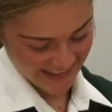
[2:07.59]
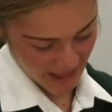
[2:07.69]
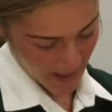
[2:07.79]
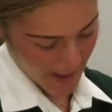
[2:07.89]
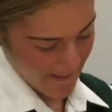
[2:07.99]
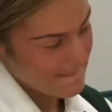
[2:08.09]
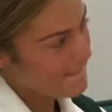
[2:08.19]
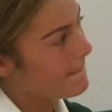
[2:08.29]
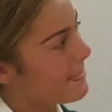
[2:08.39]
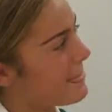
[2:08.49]
But also
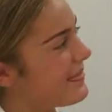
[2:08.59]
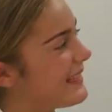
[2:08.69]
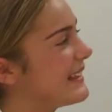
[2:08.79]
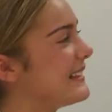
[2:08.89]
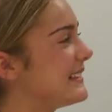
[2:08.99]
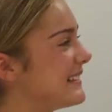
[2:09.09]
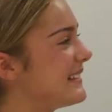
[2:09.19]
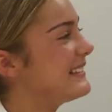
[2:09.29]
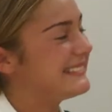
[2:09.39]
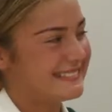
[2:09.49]
welcome to your mom.
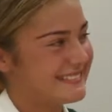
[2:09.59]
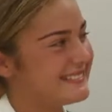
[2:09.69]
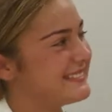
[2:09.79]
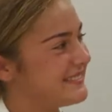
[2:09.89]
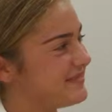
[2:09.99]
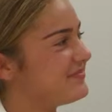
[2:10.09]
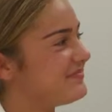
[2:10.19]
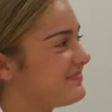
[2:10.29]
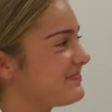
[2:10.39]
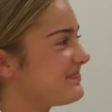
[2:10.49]
Your mom is here with us
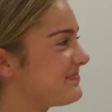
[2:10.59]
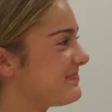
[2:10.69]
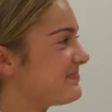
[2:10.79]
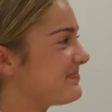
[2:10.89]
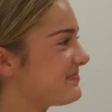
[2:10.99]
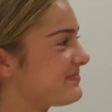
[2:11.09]
in studio today.